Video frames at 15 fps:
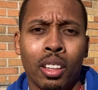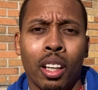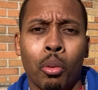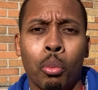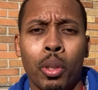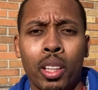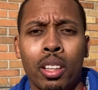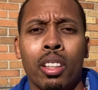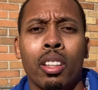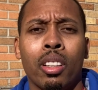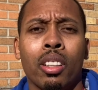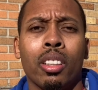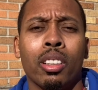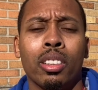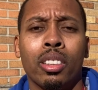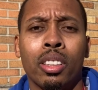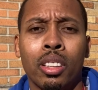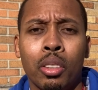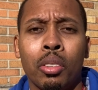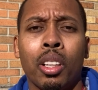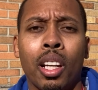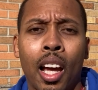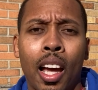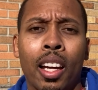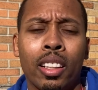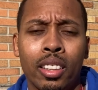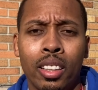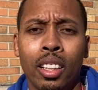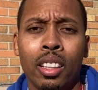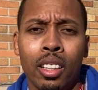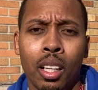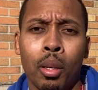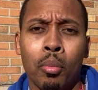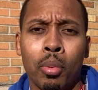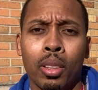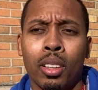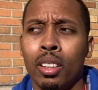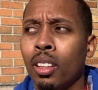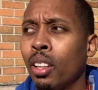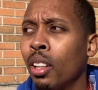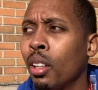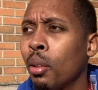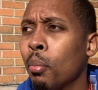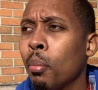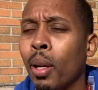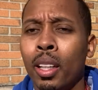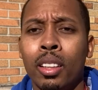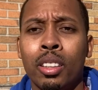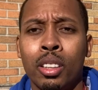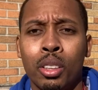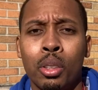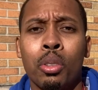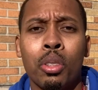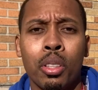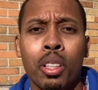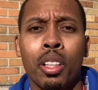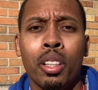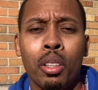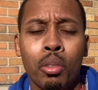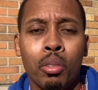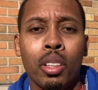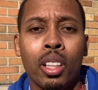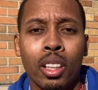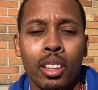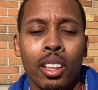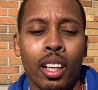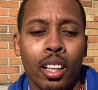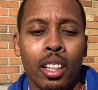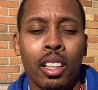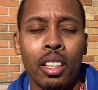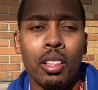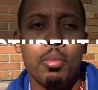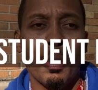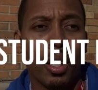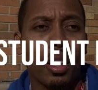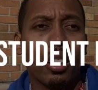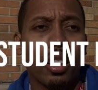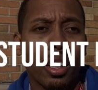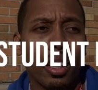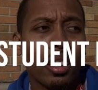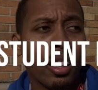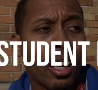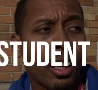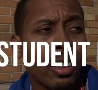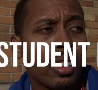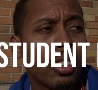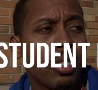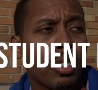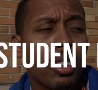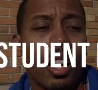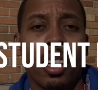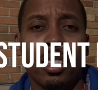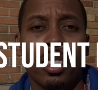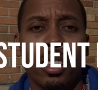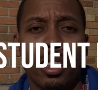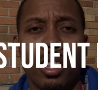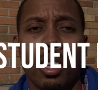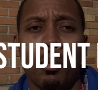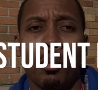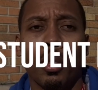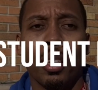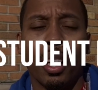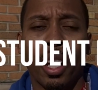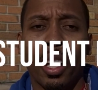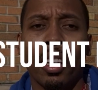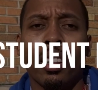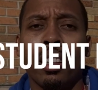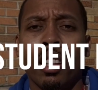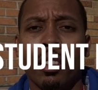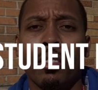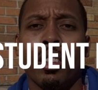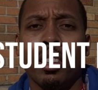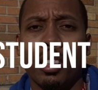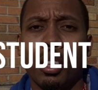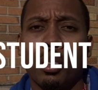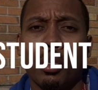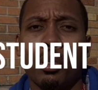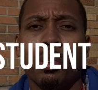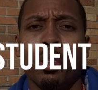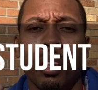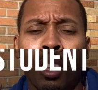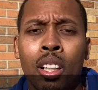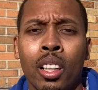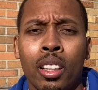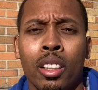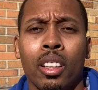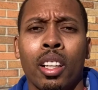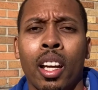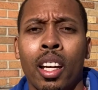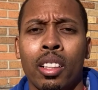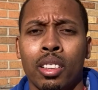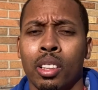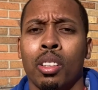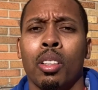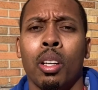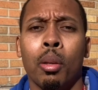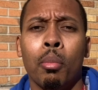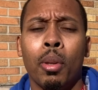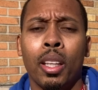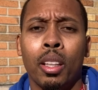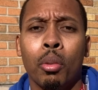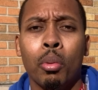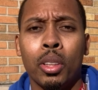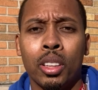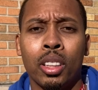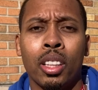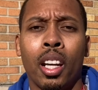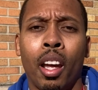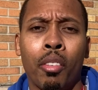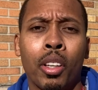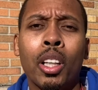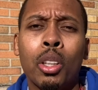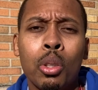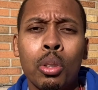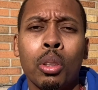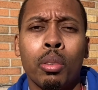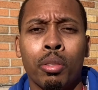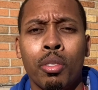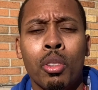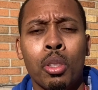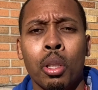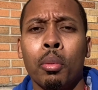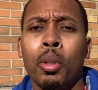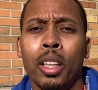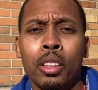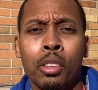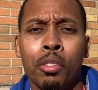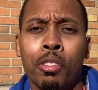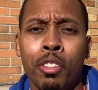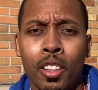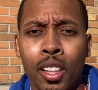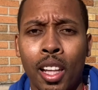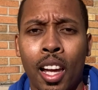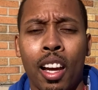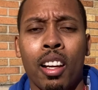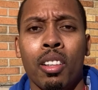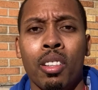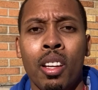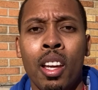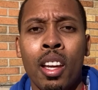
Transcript: with your student ID number. Make sure you get that email and that student ID number and give it to your counselor or me. We should have a Google form that you fill out